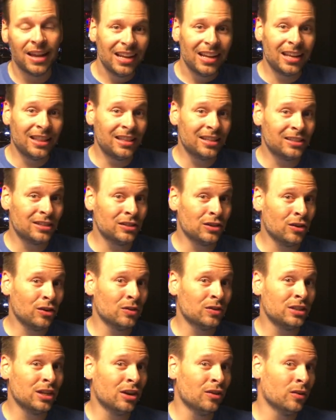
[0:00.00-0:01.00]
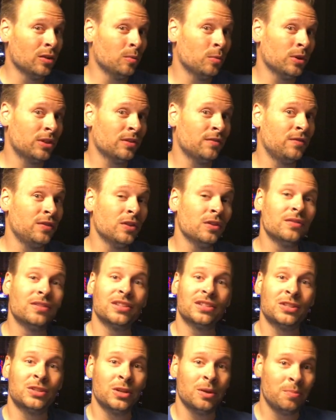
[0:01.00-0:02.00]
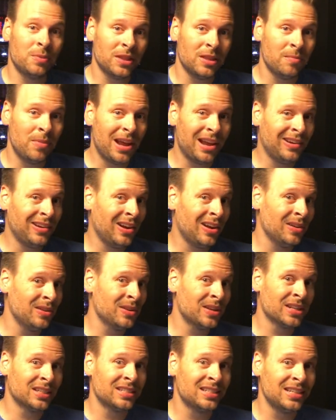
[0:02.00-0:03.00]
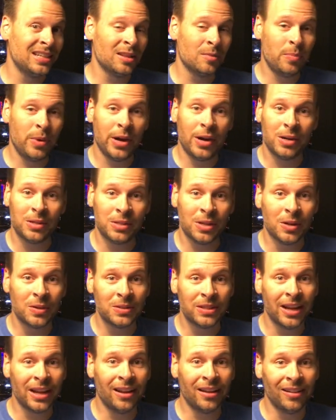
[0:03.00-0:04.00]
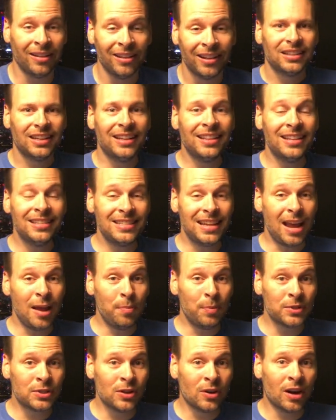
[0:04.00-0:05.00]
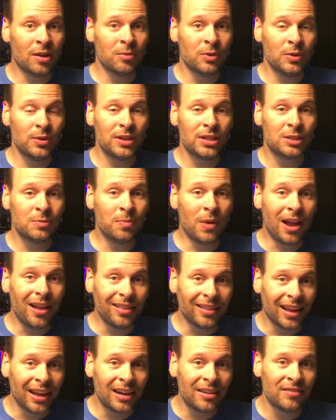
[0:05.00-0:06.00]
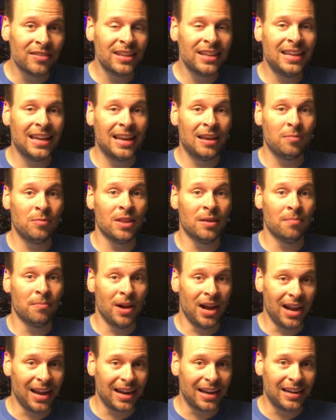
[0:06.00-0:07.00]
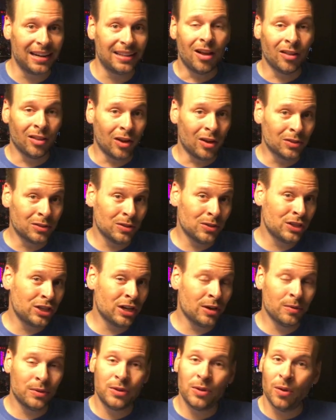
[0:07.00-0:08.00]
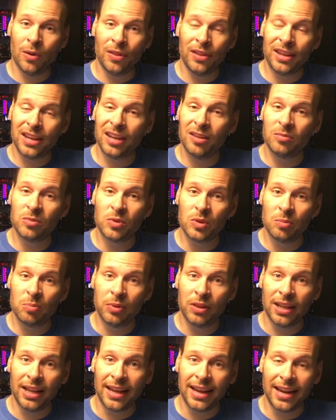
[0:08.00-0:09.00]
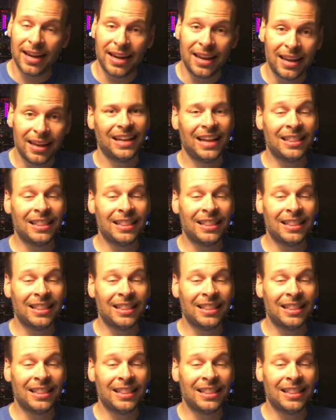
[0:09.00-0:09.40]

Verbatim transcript: And this is our hotel room with the view of the strip in the background. You can see the Paris Hotel. In this episode, I'm doing a spotlight of the game The Mind. I'll also share with you all the games we played.